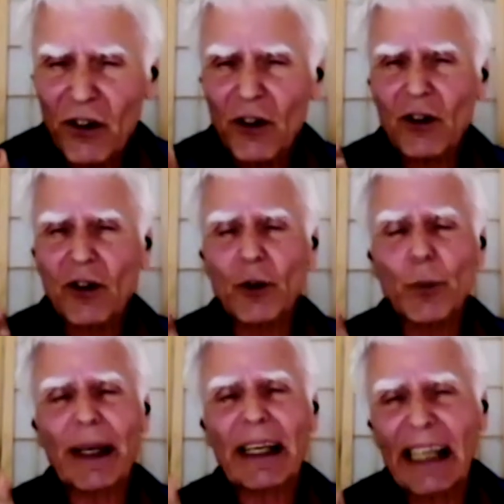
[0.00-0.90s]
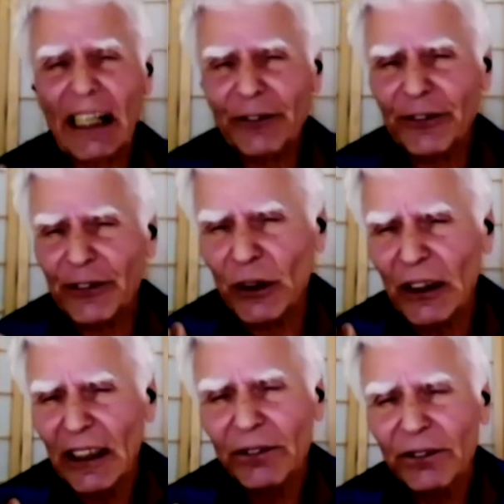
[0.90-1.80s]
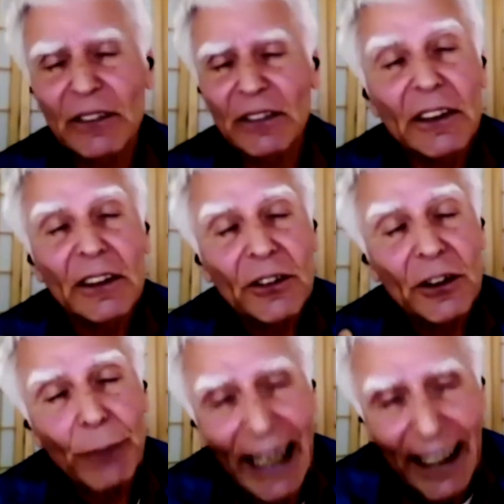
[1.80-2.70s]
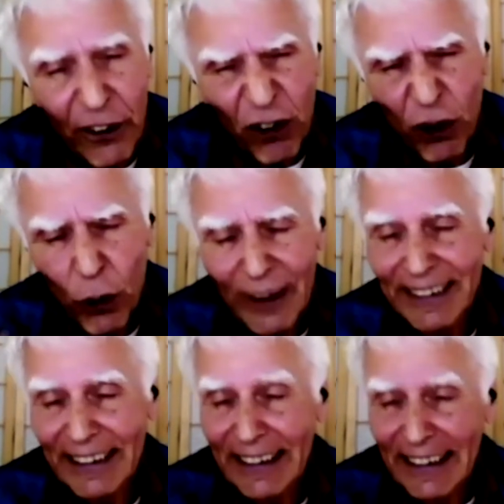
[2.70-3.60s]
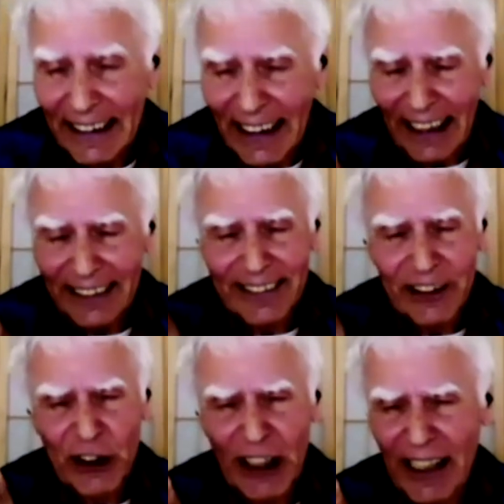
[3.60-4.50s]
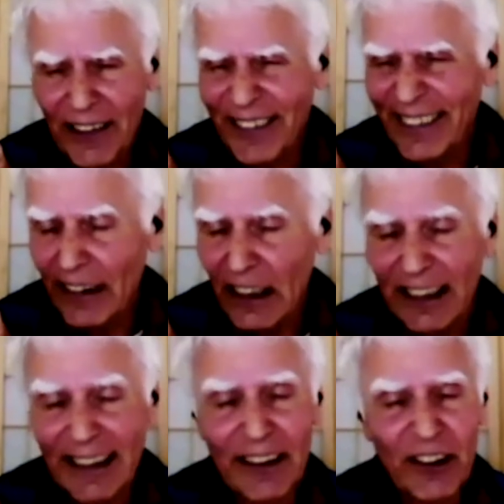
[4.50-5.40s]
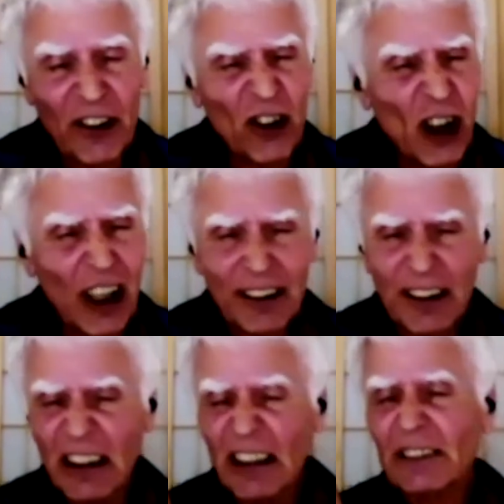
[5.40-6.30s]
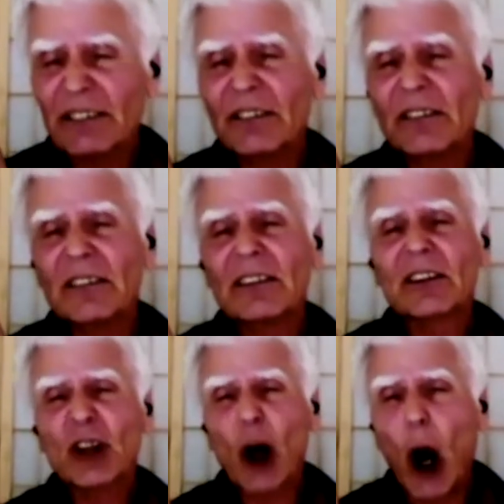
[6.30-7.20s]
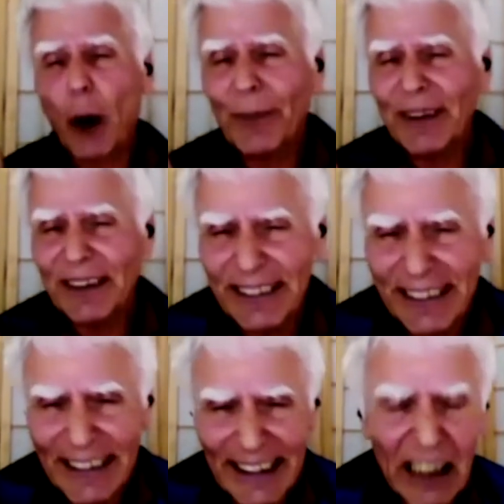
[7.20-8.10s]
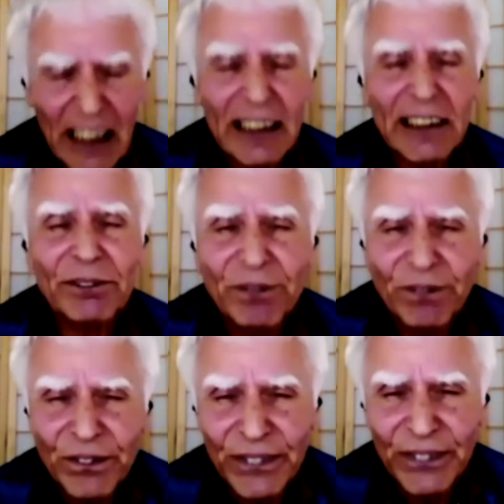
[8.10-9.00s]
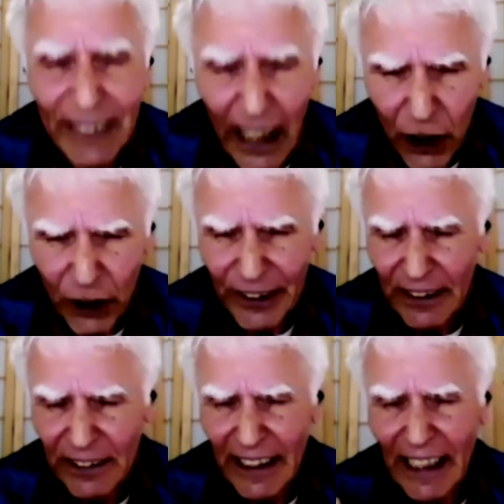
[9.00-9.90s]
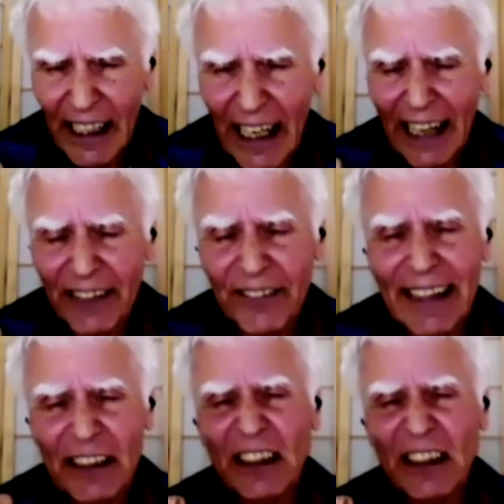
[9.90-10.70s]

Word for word: to be careful mm, to make sure that he understands this is not commonly known yeah. Uh, yeah. and that